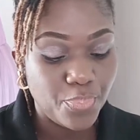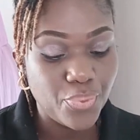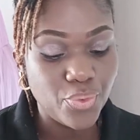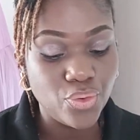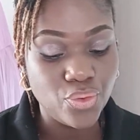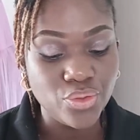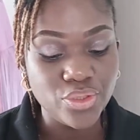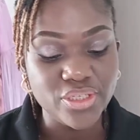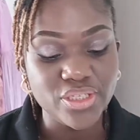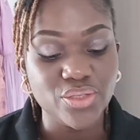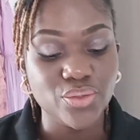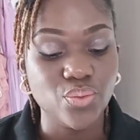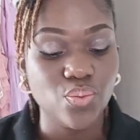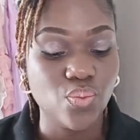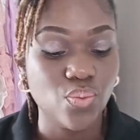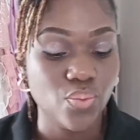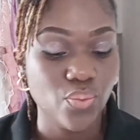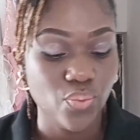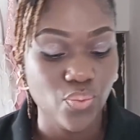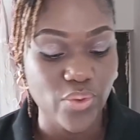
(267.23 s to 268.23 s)
bones
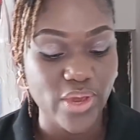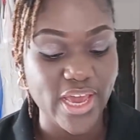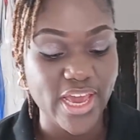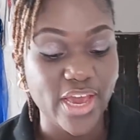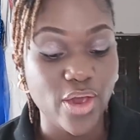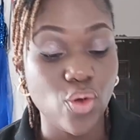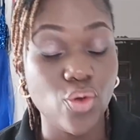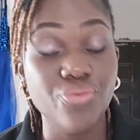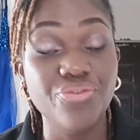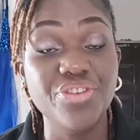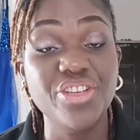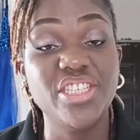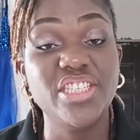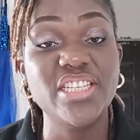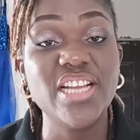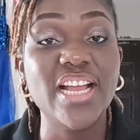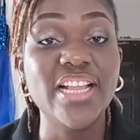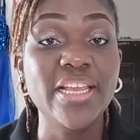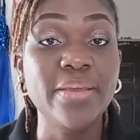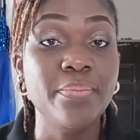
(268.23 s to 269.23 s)
were
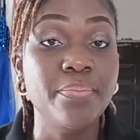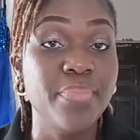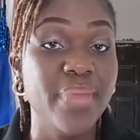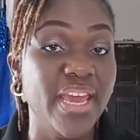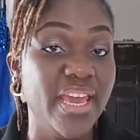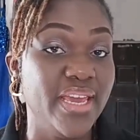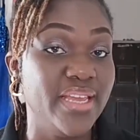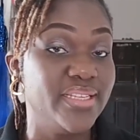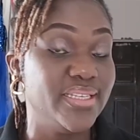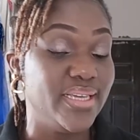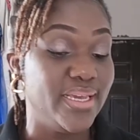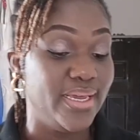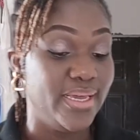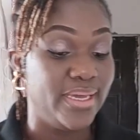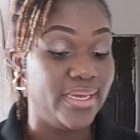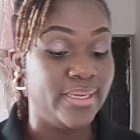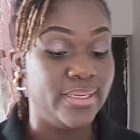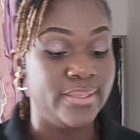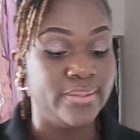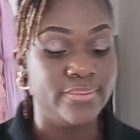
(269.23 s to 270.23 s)
originally made
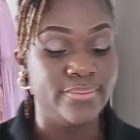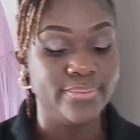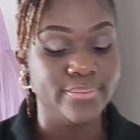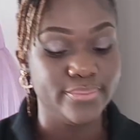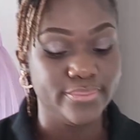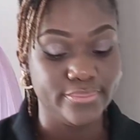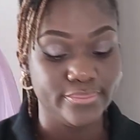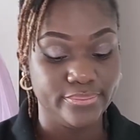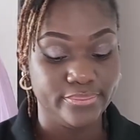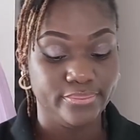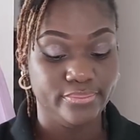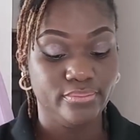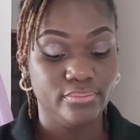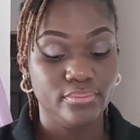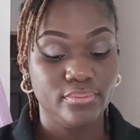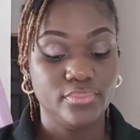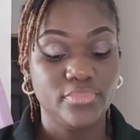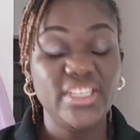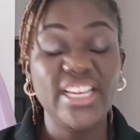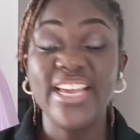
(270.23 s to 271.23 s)
in
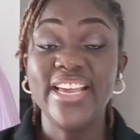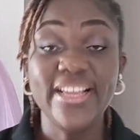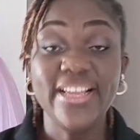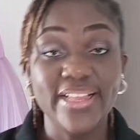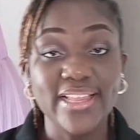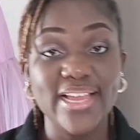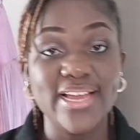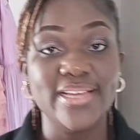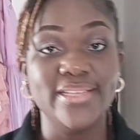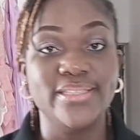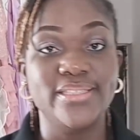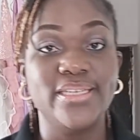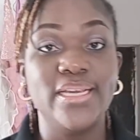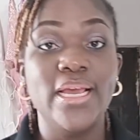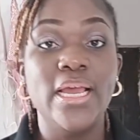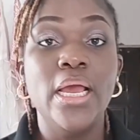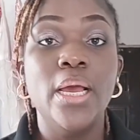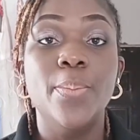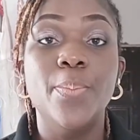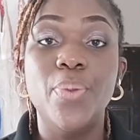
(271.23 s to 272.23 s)
England,
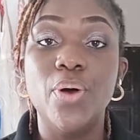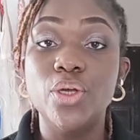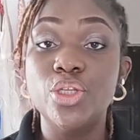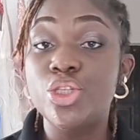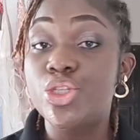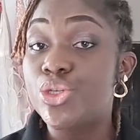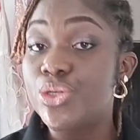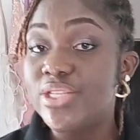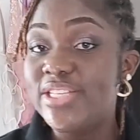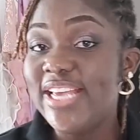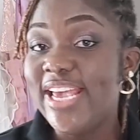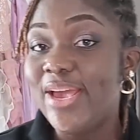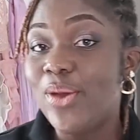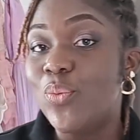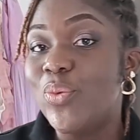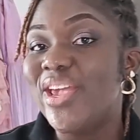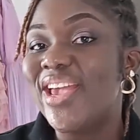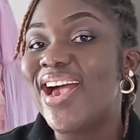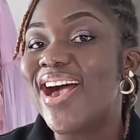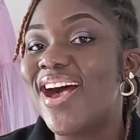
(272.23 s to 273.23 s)
but today
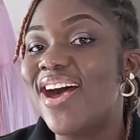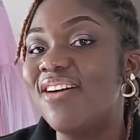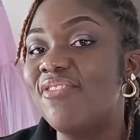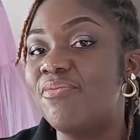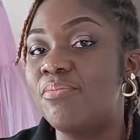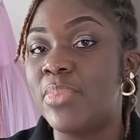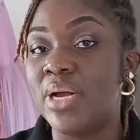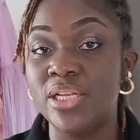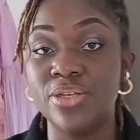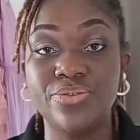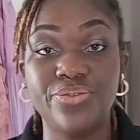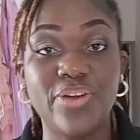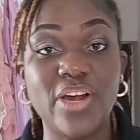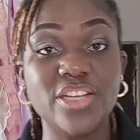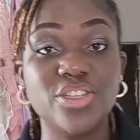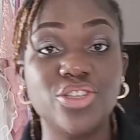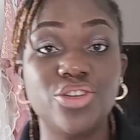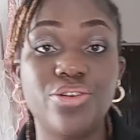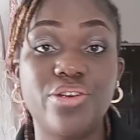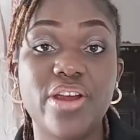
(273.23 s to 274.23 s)
we have
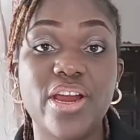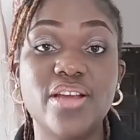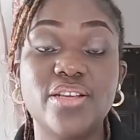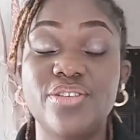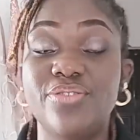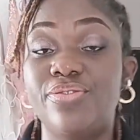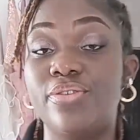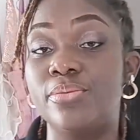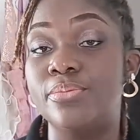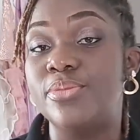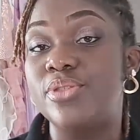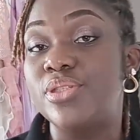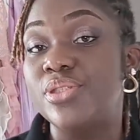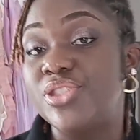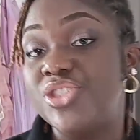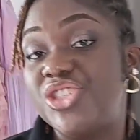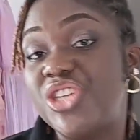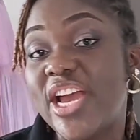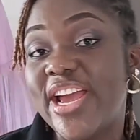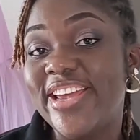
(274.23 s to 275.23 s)
manufacturers from
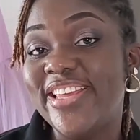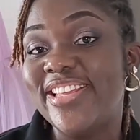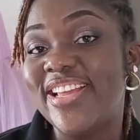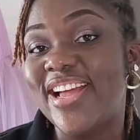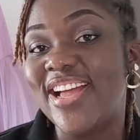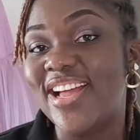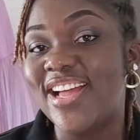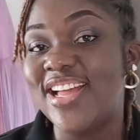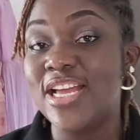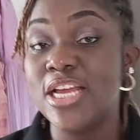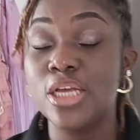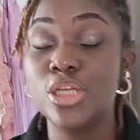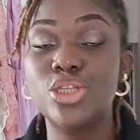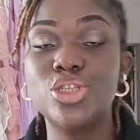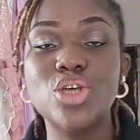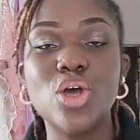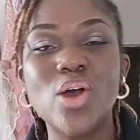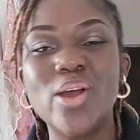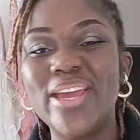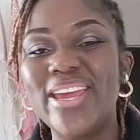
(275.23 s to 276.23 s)
China,
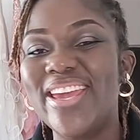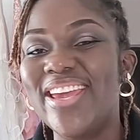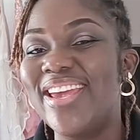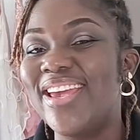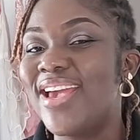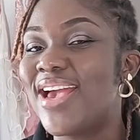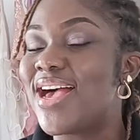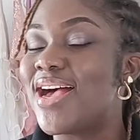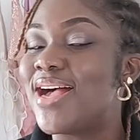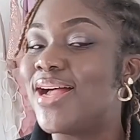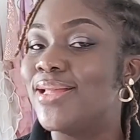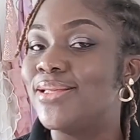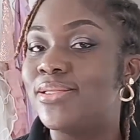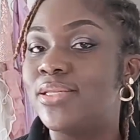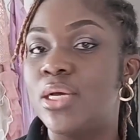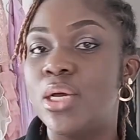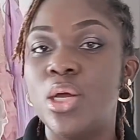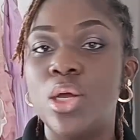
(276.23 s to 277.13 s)
Turkey, and